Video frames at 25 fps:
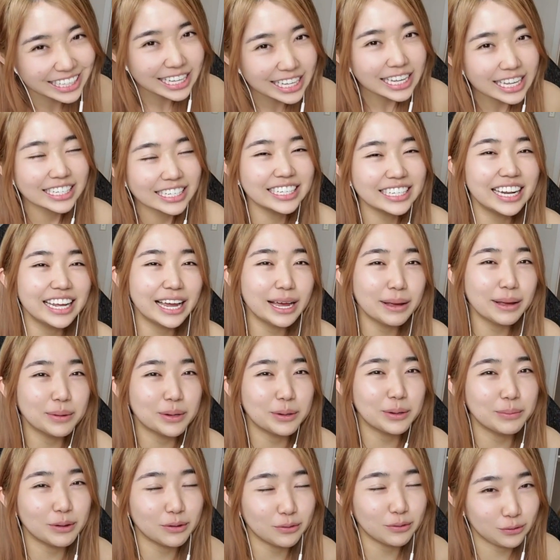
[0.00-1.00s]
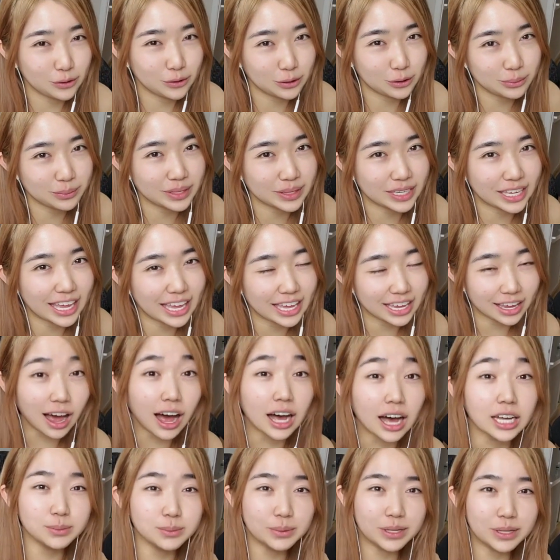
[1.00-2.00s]
Today I'm going to be filming a
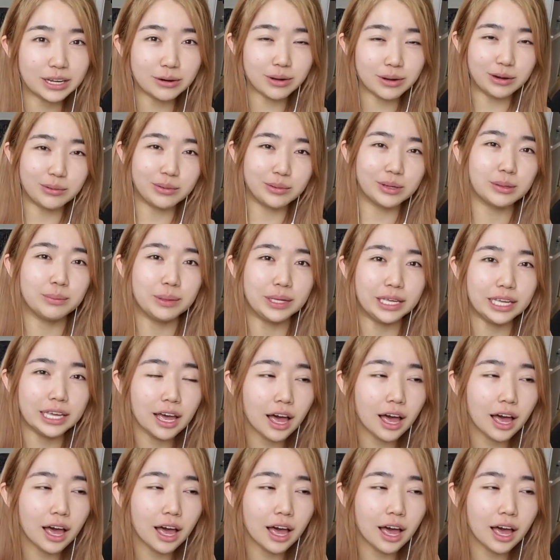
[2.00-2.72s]
cosplay Get Ready With Me.